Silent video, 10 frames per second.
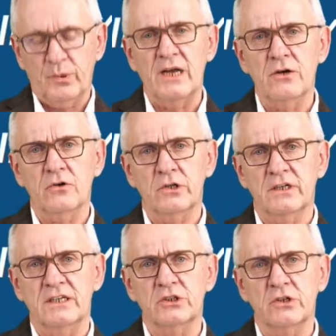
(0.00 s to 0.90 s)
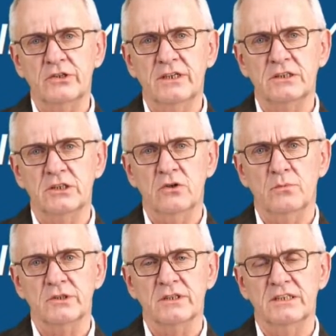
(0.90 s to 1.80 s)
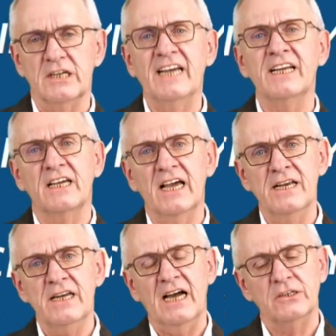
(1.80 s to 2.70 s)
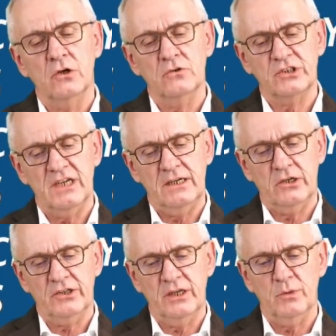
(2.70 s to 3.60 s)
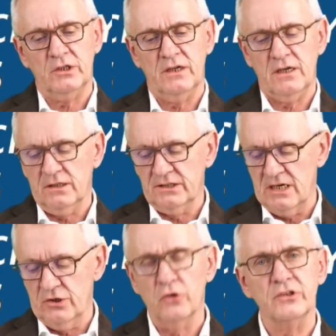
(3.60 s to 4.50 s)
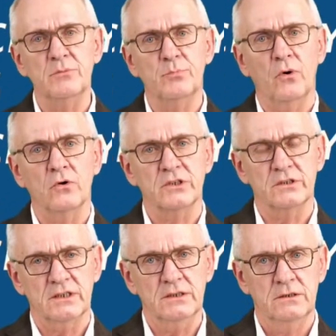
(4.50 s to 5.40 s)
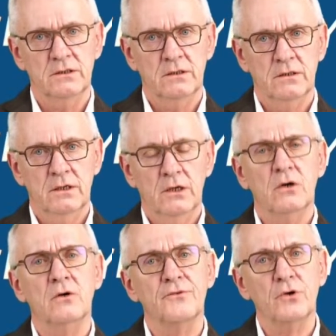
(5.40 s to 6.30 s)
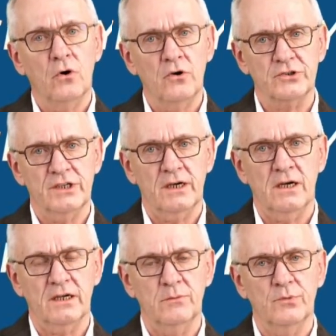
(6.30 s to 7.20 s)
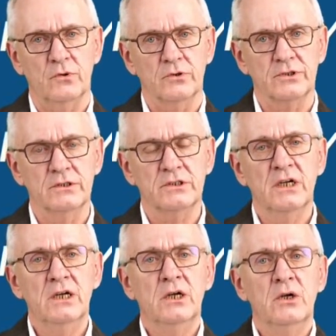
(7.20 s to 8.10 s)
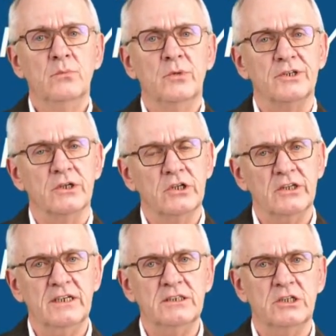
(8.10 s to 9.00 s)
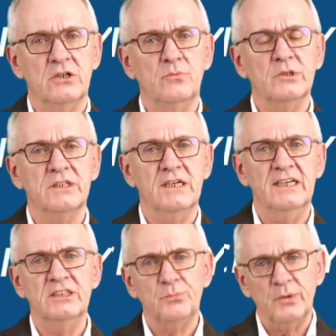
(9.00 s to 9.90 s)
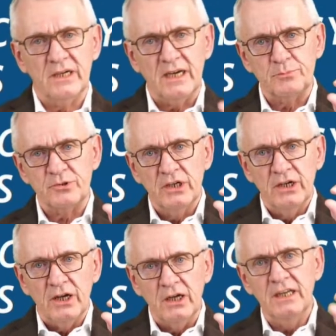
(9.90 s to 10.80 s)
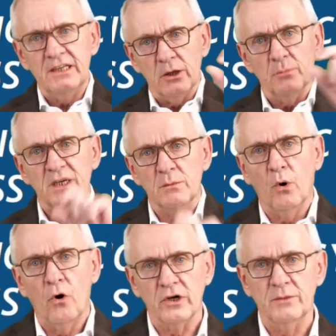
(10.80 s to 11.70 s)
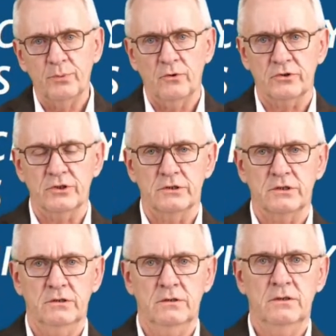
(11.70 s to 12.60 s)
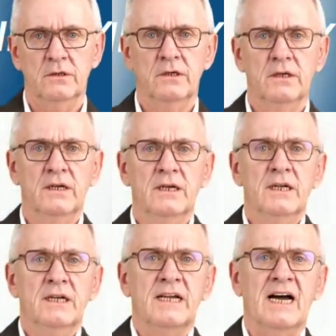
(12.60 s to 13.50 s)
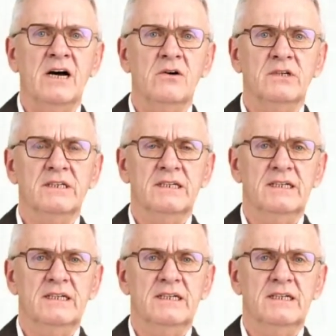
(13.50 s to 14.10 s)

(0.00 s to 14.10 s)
prioritize cutting geometries. And again, I don't say cutting materials are not important. Of course they are important, but the cutting geometry is perhaps a little bit more important. Now,